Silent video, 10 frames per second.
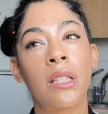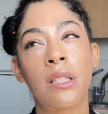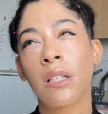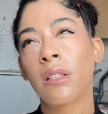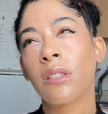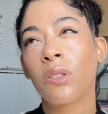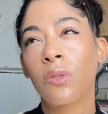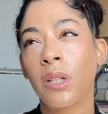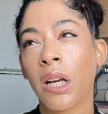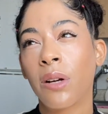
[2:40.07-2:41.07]
since
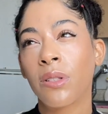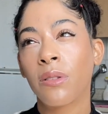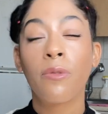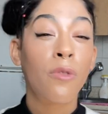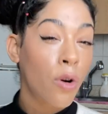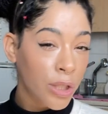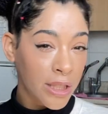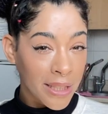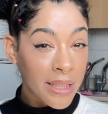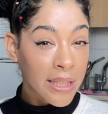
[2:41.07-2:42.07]

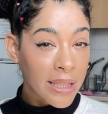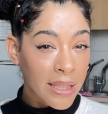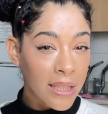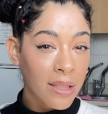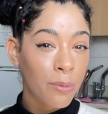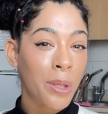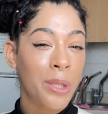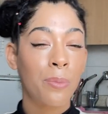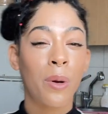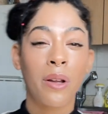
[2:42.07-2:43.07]
2014 it
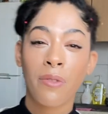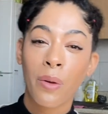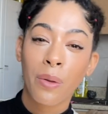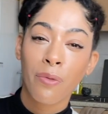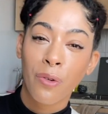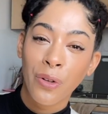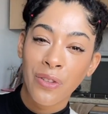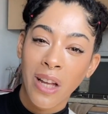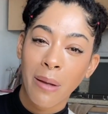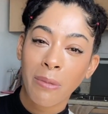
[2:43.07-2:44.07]
was my very first
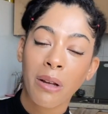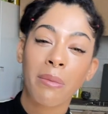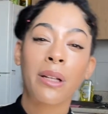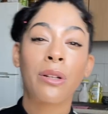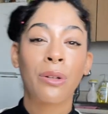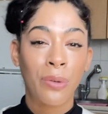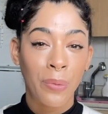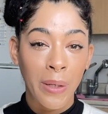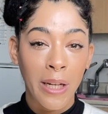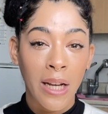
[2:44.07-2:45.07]
time coming in
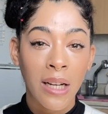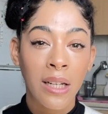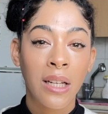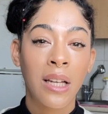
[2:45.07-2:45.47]
Korea